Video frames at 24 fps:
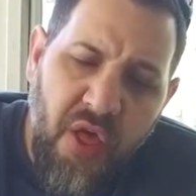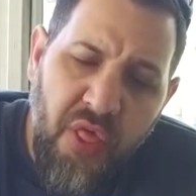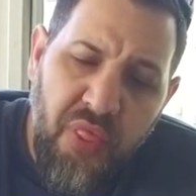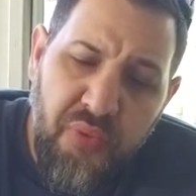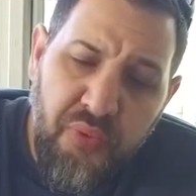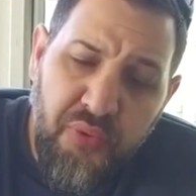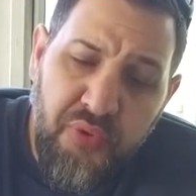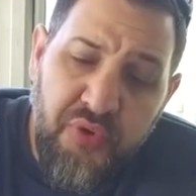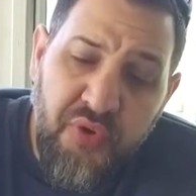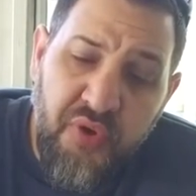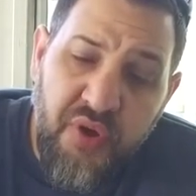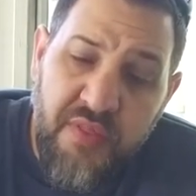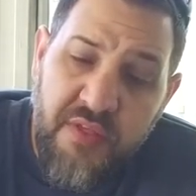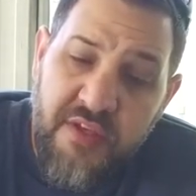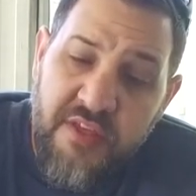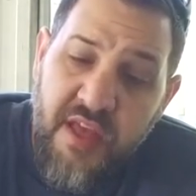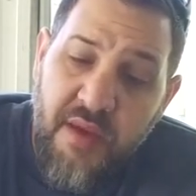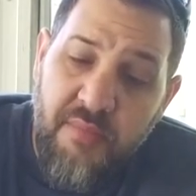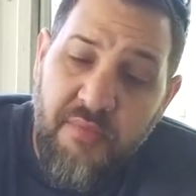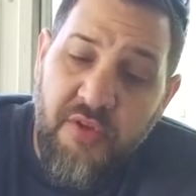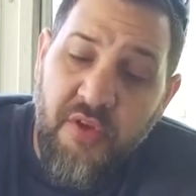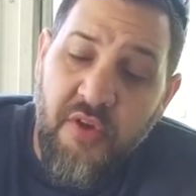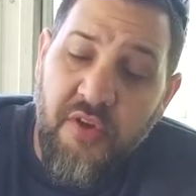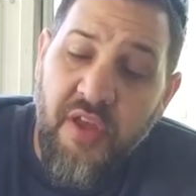Through doing these
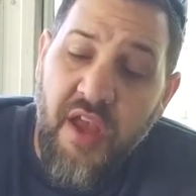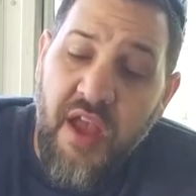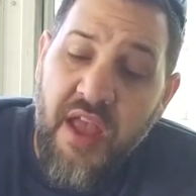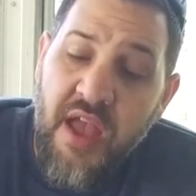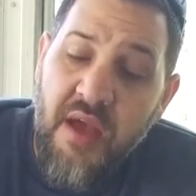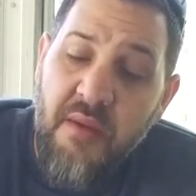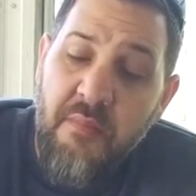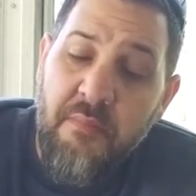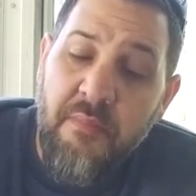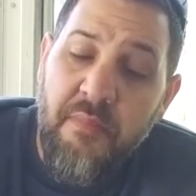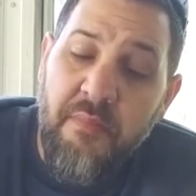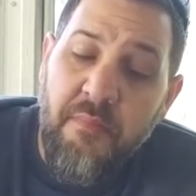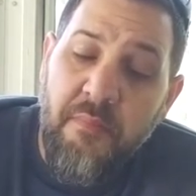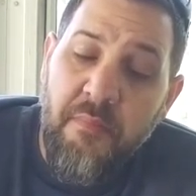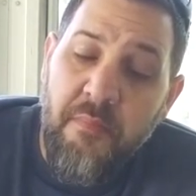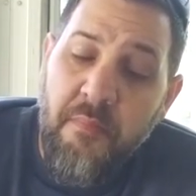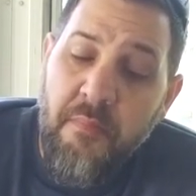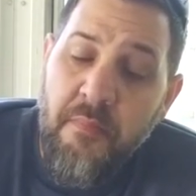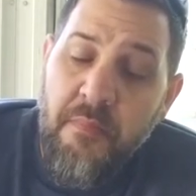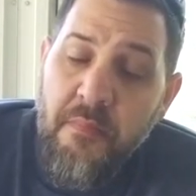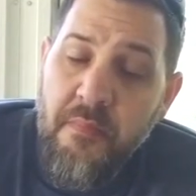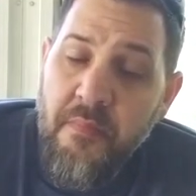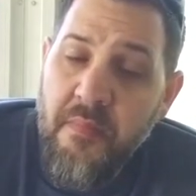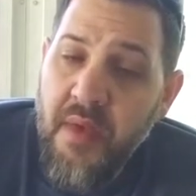episodes, I am
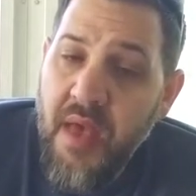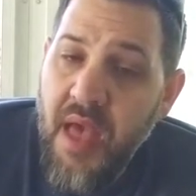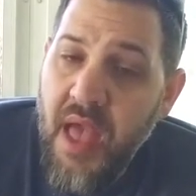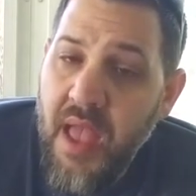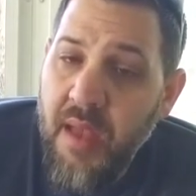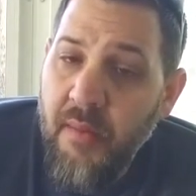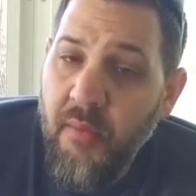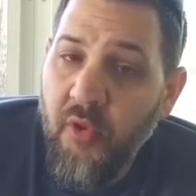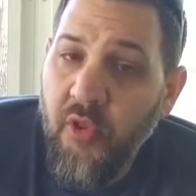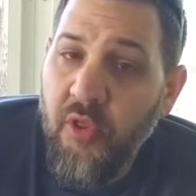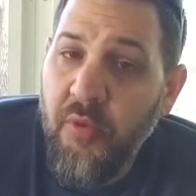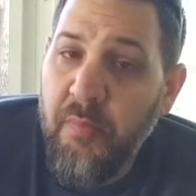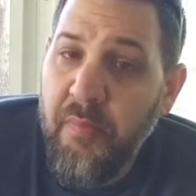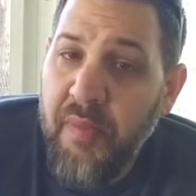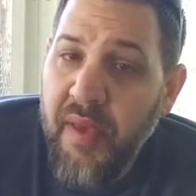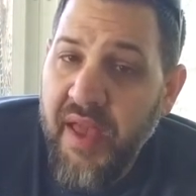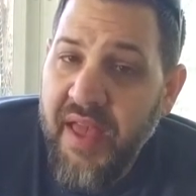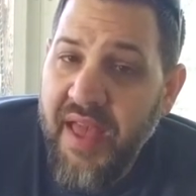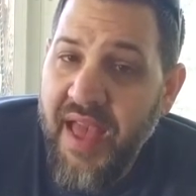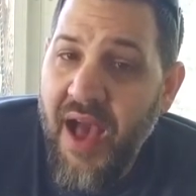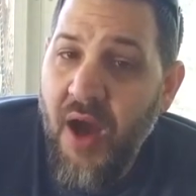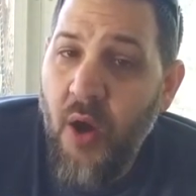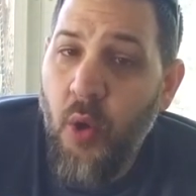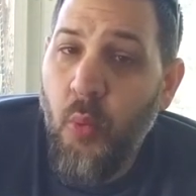able to
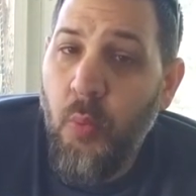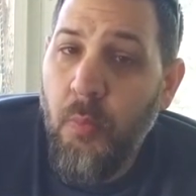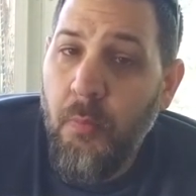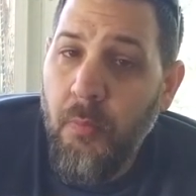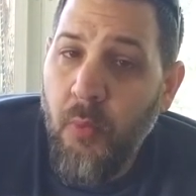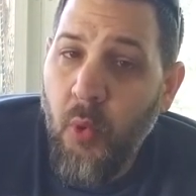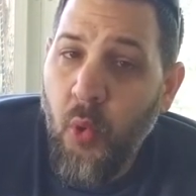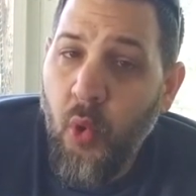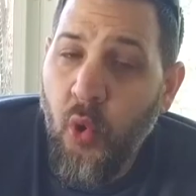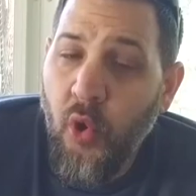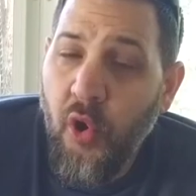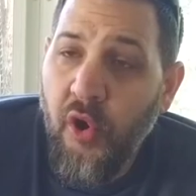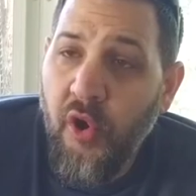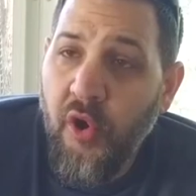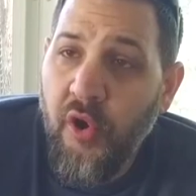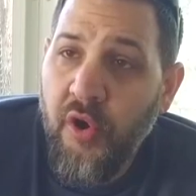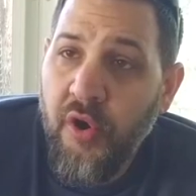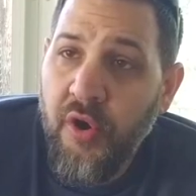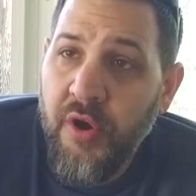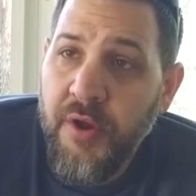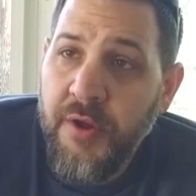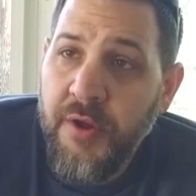pick out more